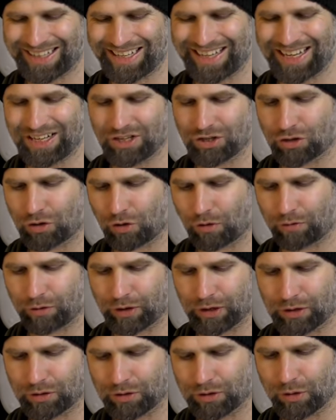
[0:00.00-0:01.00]
each of
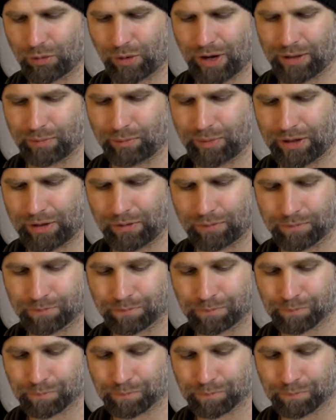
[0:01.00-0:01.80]
the grain bill.